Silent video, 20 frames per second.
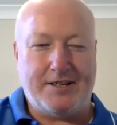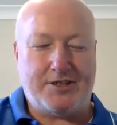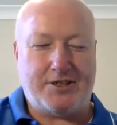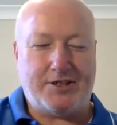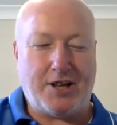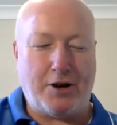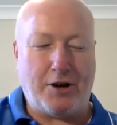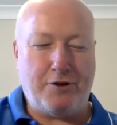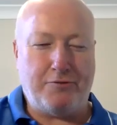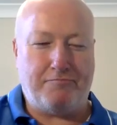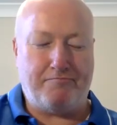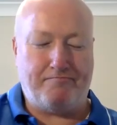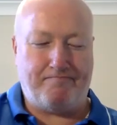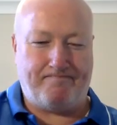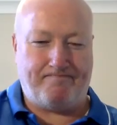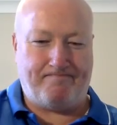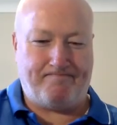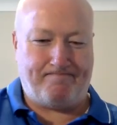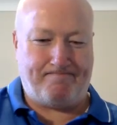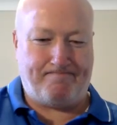So
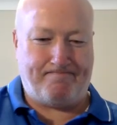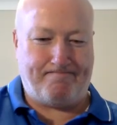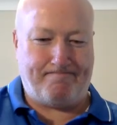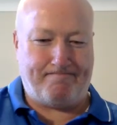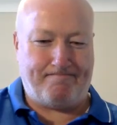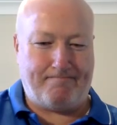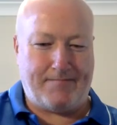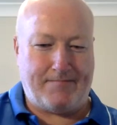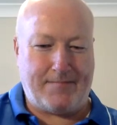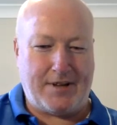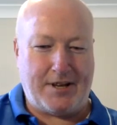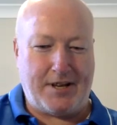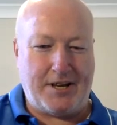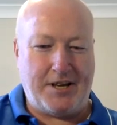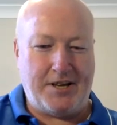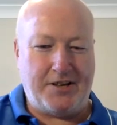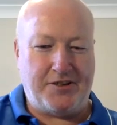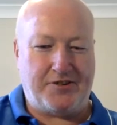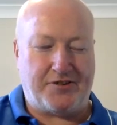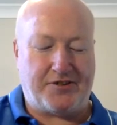
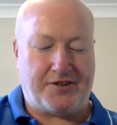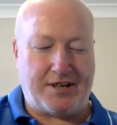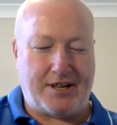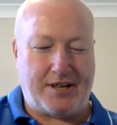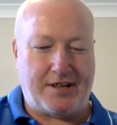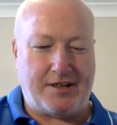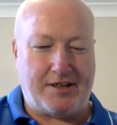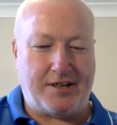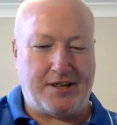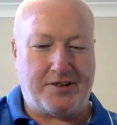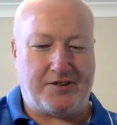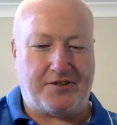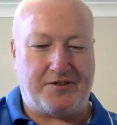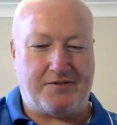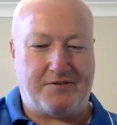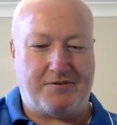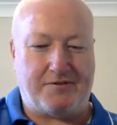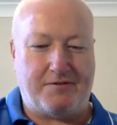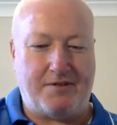is this